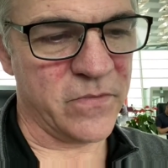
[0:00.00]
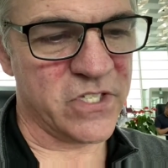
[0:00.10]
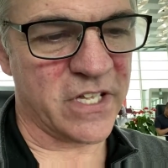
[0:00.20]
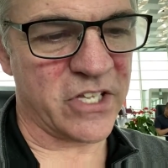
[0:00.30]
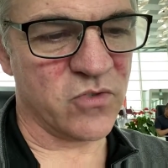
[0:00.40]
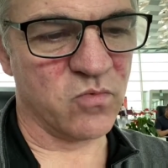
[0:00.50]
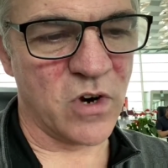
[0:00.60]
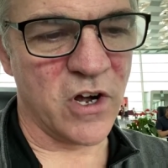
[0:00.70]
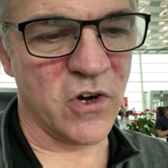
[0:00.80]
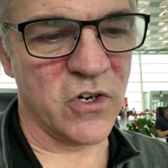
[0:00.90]
So that's
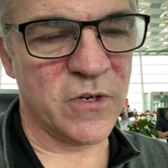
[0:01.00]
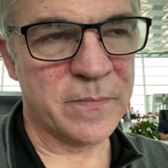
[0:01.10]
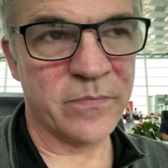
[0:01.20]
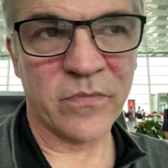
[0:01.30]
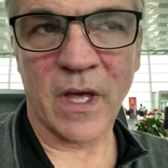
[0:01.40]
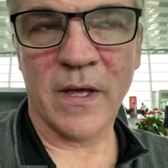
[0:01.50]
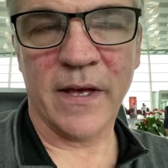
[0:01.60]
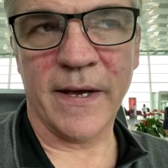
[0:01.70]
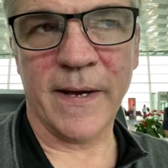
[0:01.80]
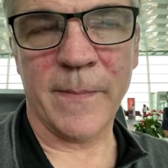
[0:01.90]
Rode.
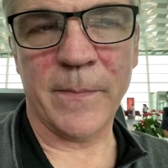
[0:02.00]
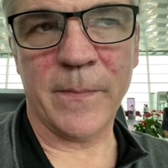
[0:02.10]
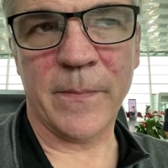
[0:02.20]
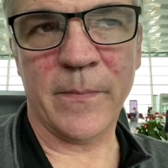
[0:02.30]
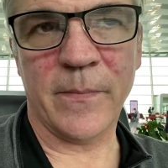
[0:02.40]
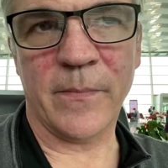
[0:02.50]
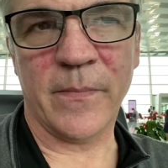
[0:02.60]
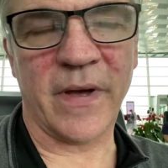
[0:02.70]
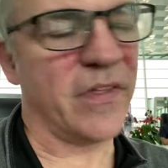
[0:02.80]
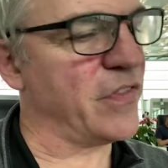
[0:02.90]

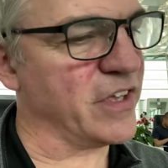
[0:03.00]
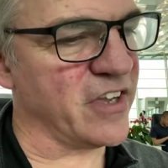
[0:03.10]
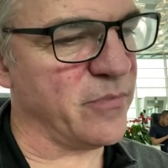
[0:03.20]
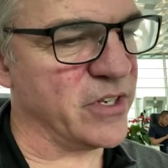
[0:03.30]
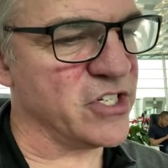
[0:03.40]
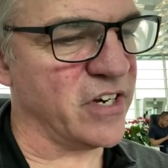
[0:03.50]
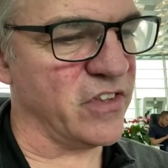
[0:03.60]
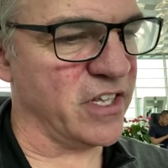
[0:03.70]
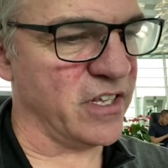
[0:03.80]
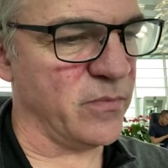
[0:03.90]
I think I've mentioned
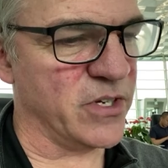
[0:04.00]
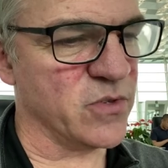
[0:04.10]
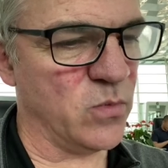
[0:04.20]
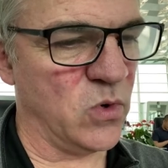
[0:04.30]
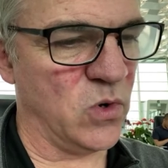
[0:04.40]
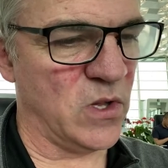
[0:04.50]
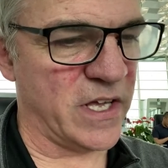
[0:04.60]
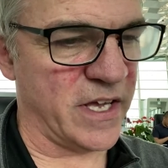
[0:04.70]
everything. I've mentioned Wall,